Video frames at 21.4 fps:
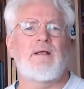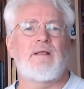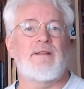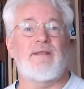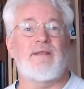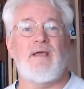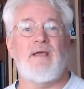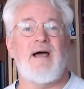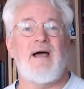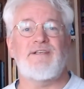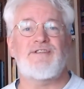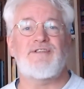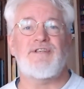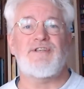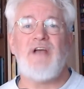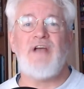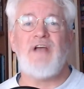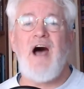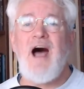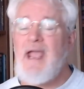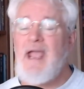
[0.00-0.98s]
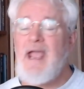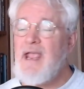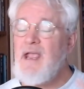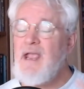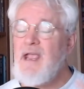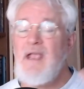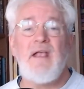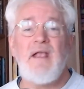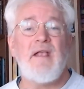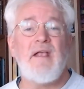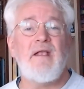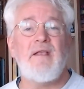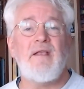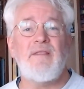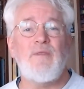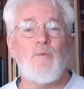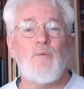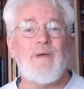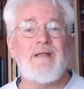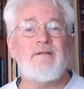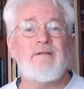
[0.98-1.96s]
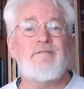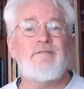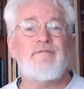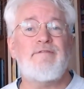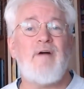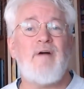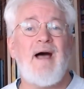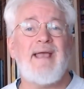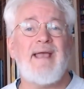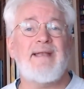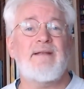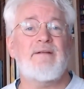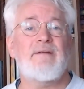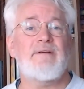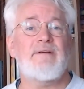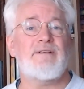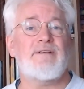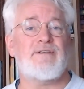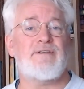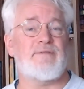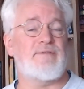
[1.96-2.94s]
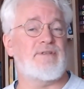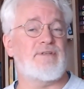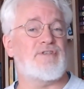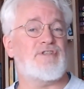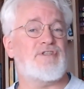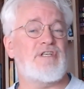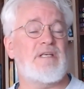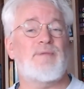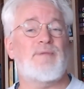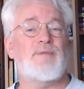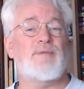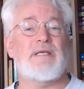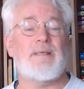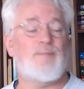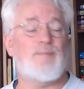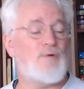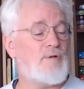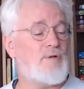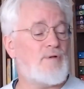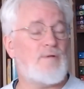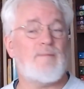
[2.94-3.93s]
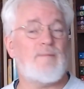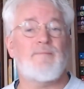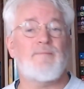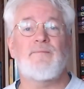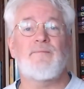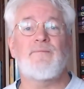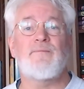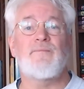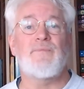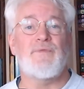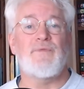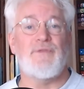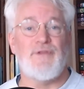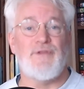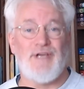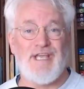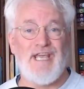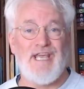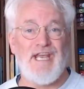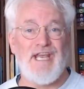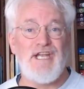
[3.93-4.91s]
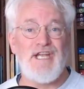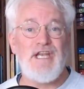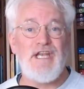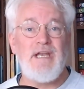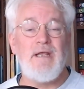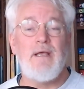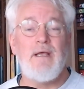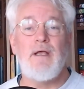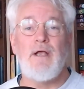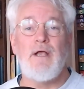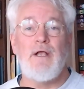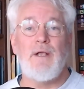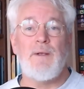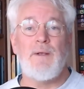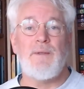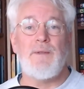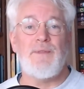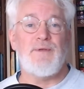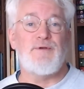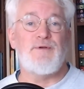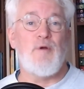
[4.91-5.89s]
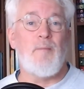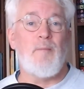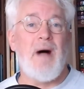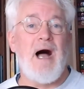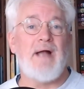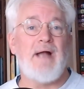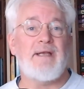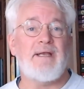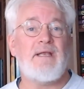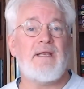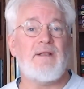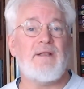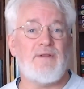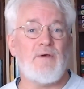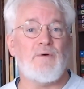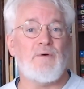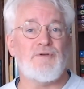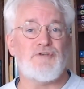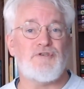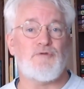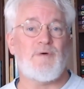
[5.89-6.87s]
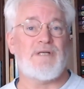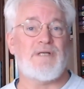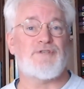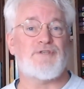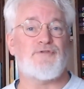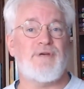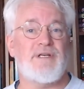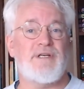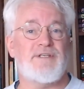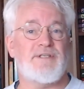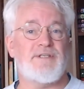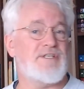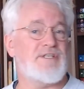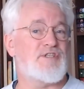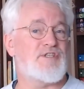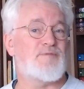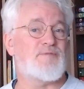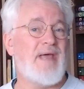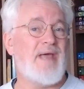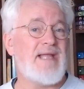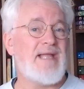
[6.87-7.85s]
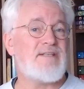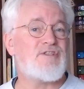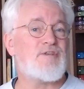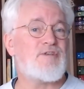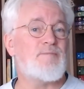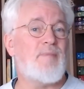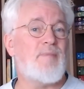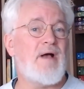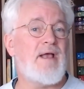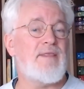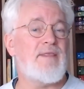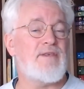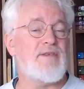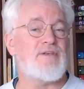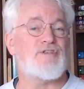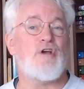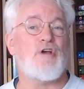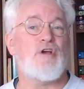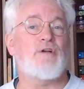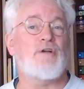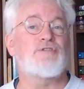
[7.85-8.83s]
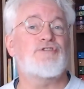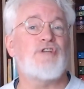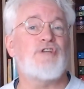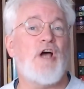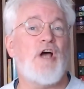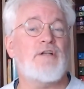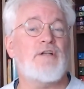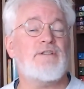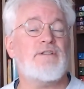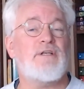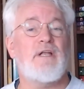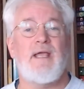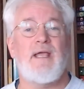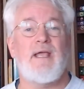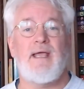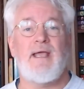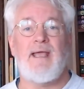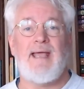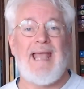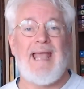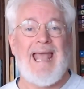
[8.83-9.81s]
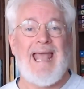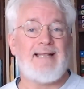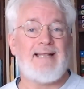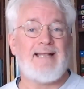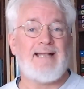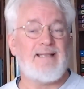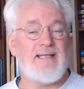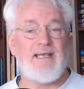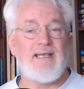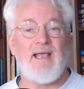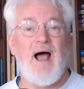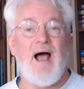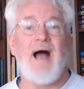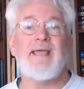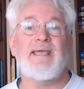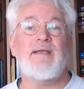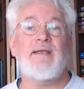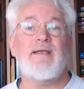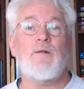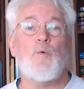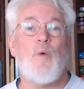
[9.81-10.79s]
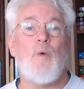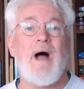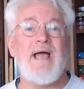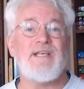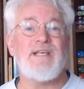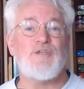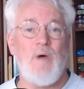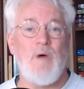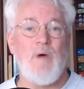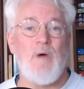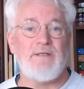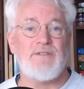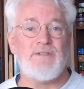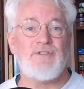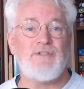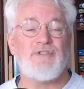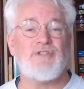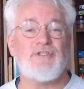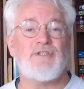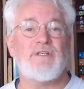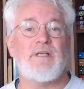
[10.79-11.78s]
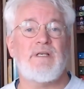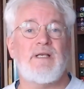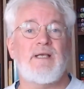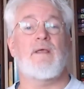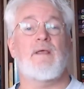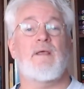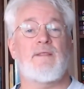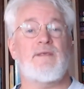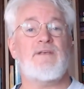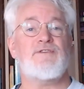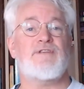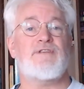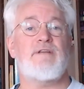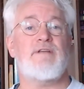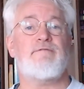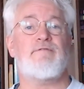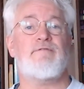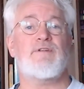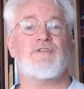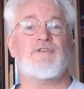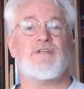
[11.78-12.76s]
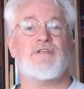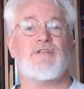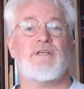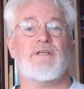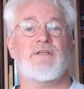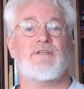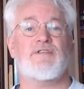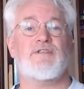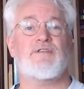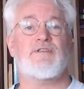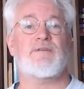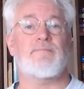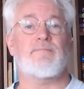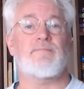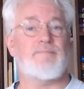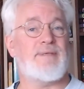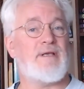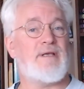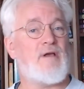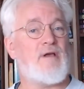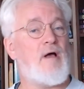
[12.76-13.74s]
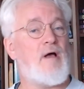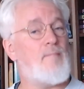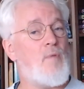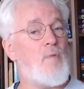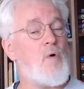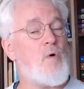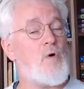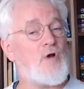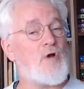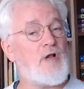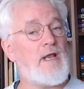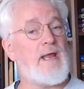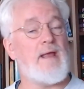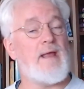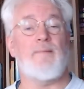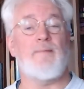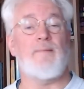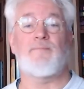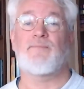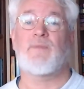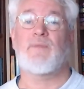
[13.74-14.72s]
the Aes Sedai, the Windfinders of the Sea People, the Kin, the Domani, those who are treated as pets by the Shan-Shan, and the Aiel Wise Ones, these differences become more clear.